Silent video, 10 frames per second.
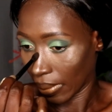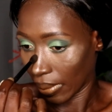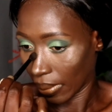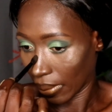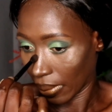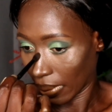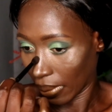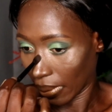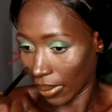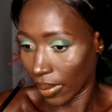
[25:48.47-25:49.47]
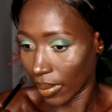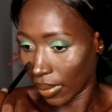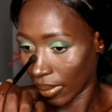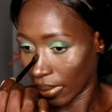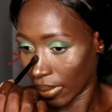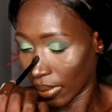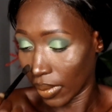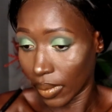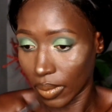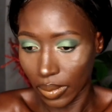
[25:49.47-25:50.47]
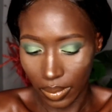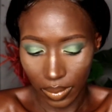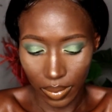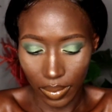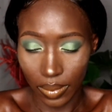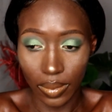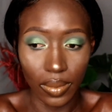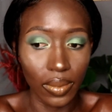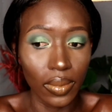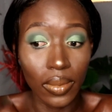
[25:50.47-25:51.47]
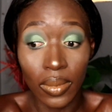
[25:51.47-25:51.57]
for my skin tone, or rather for this look.